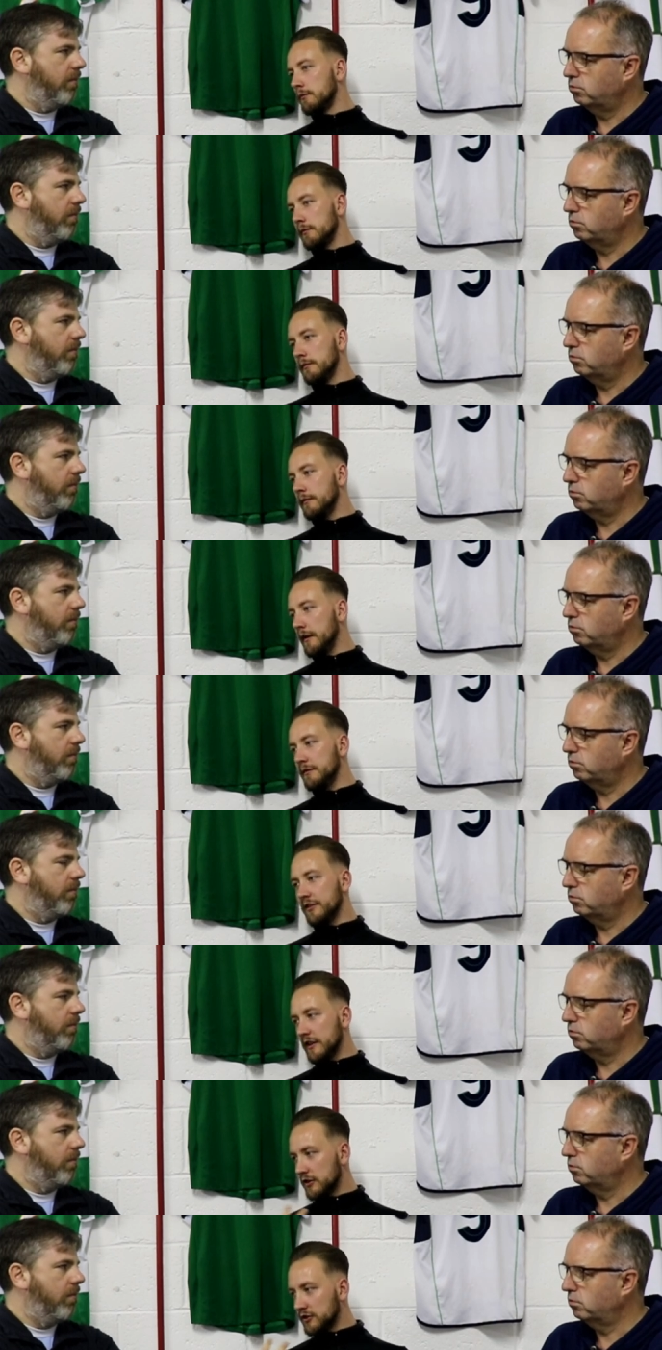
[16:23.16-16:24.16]
Speaker 1: maybe
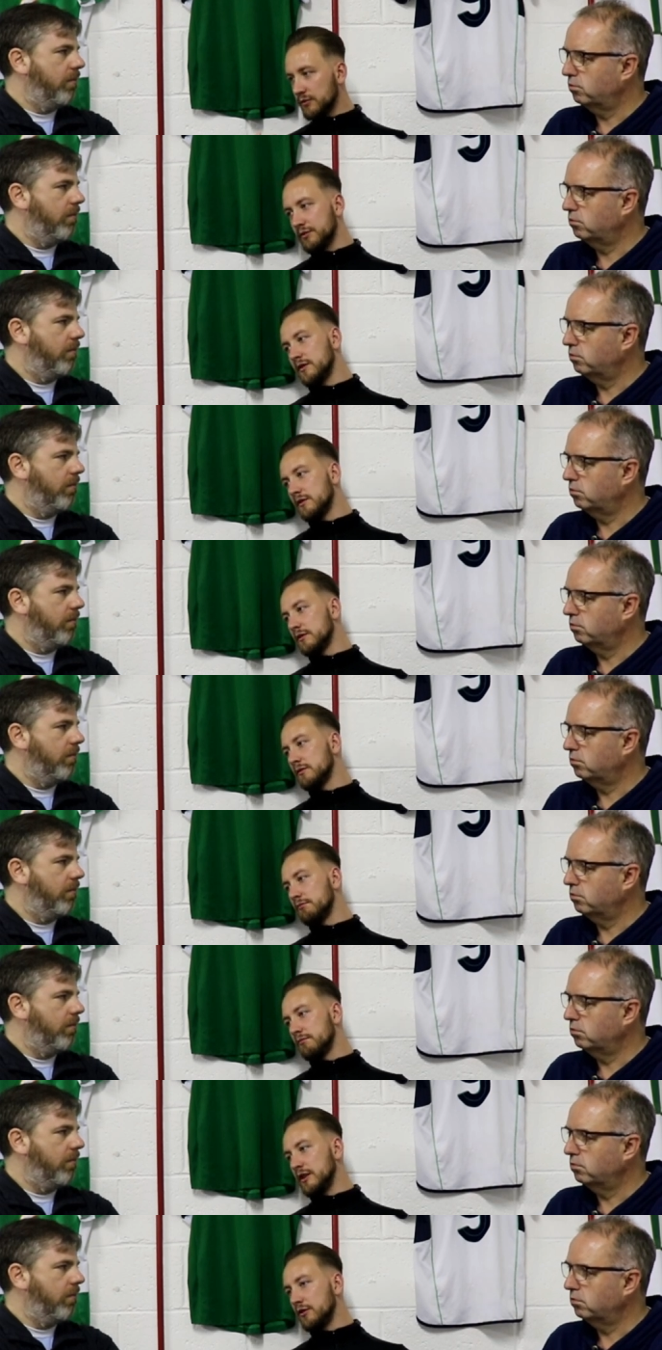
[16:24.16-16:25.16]
feel should
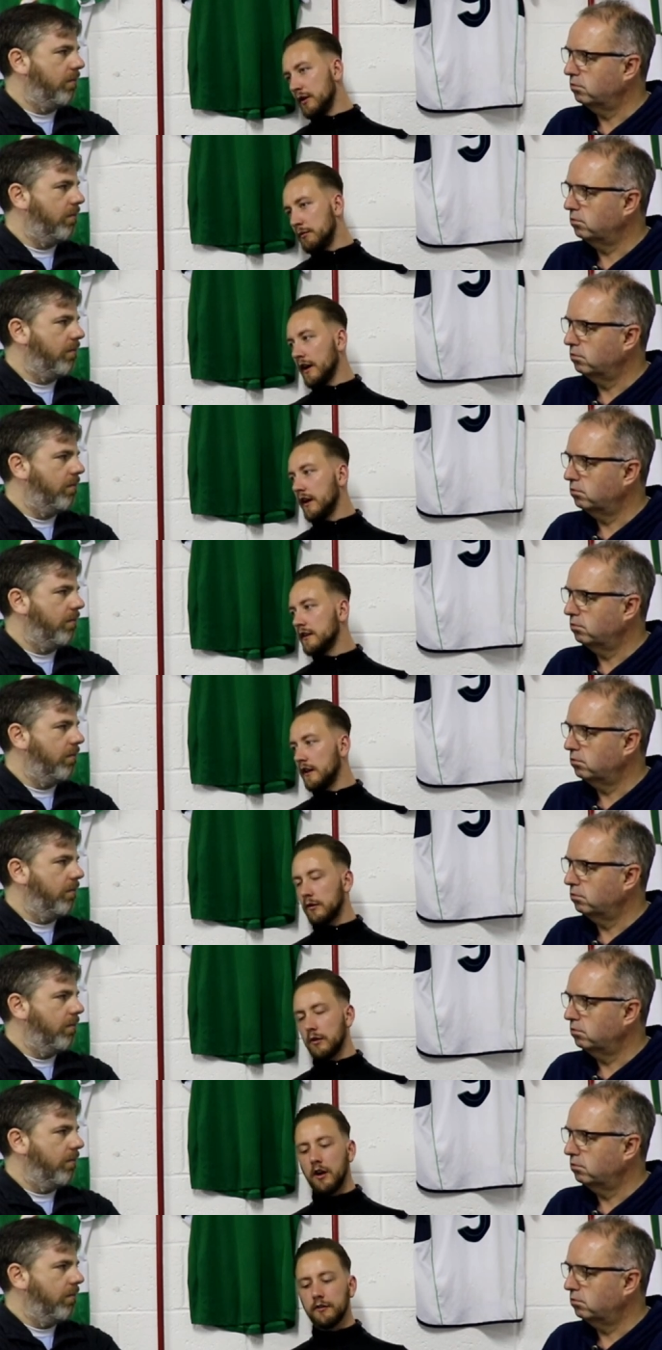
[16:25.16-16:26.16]
be trying to break into
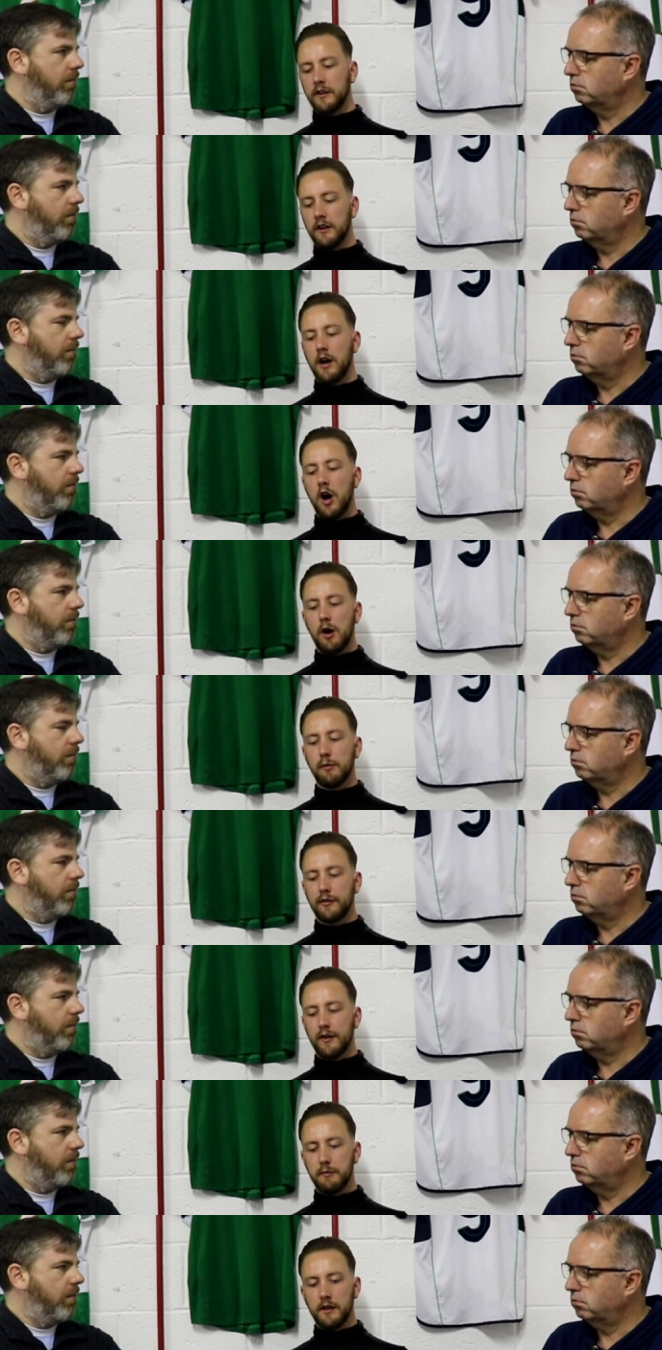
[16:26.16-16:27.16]
that squad? Obviously,
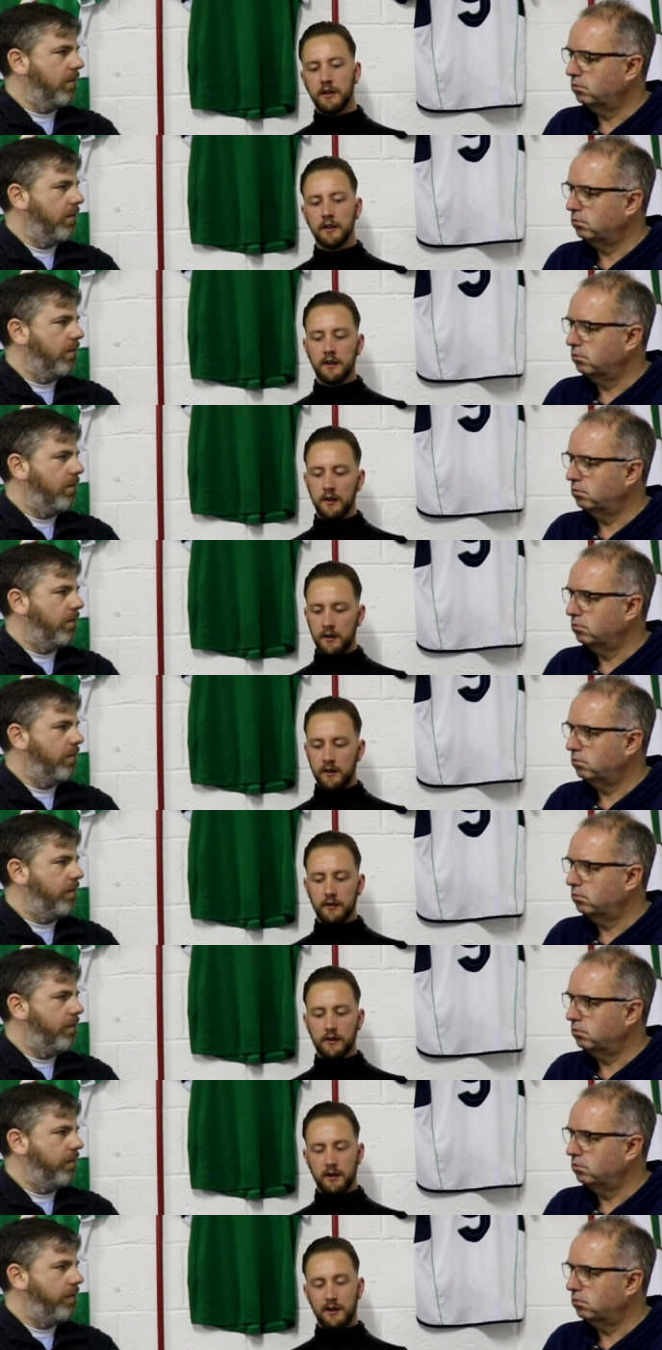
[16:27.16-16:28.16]
Obafemi
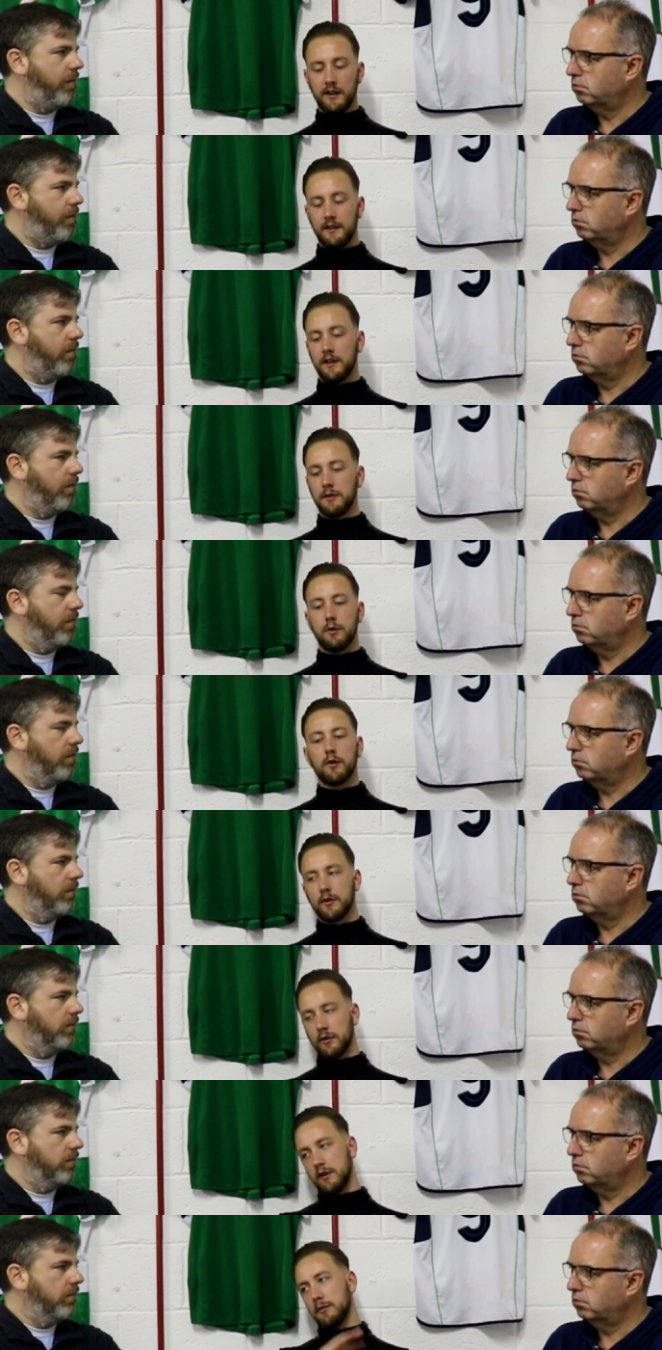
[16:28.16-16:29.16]
is kind of. I think he's more
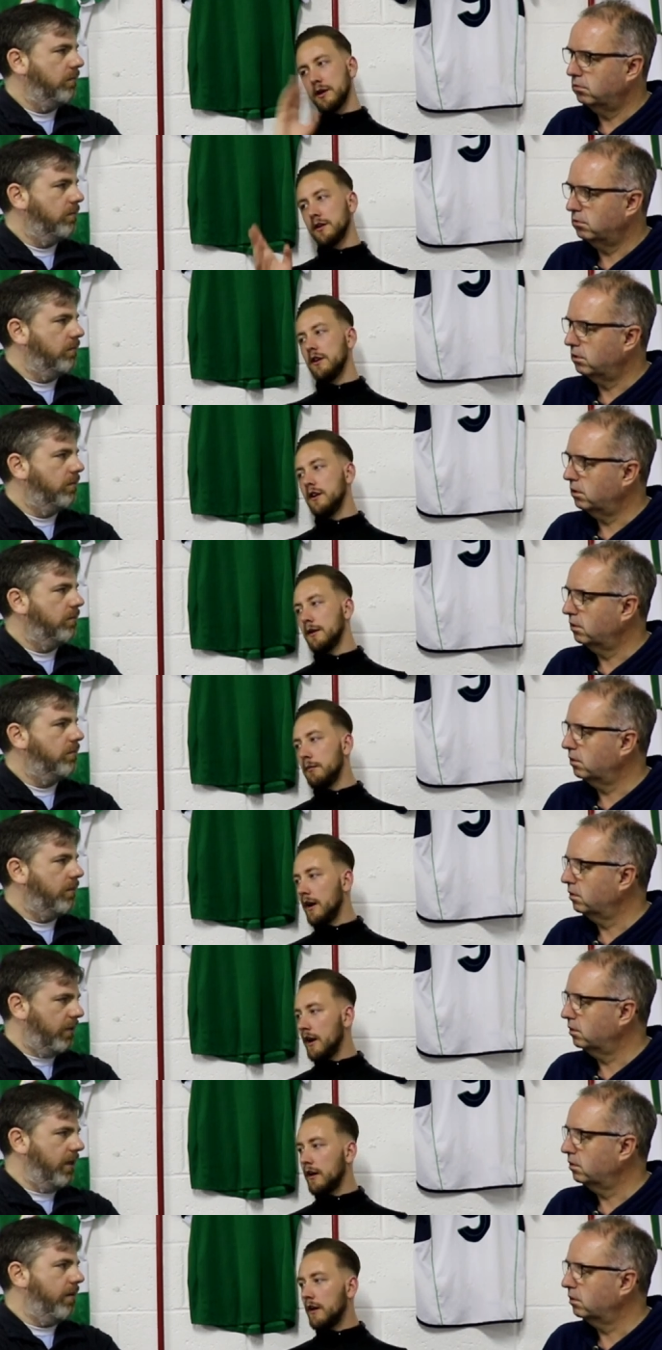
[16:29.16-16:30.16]
so going to be a senior
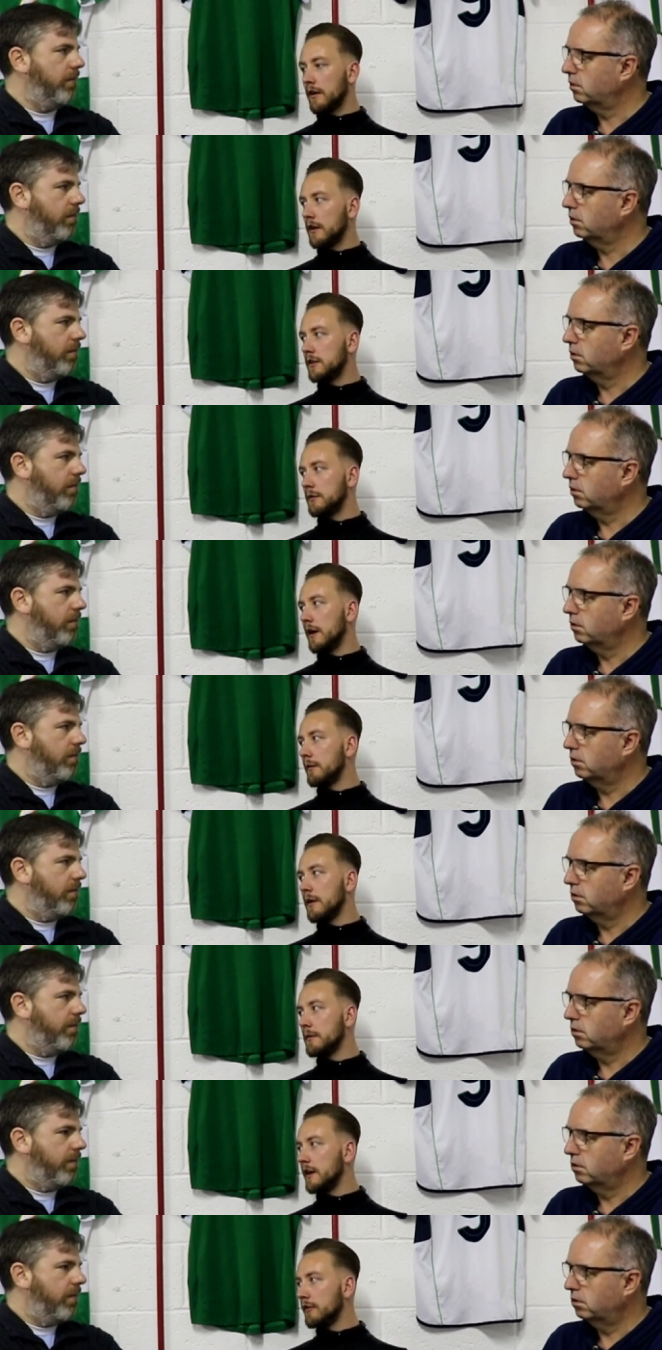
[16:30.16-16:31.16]
player yeah. because he's playing
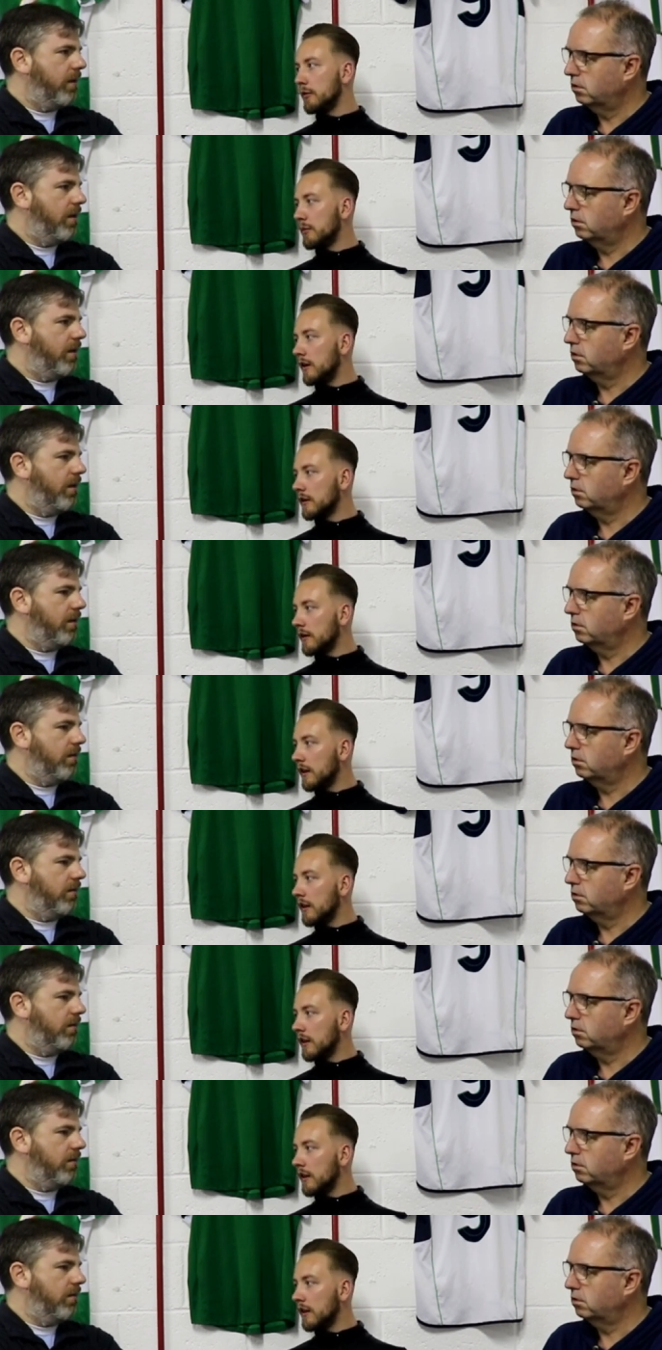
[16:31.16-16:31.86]
Premier League football as well.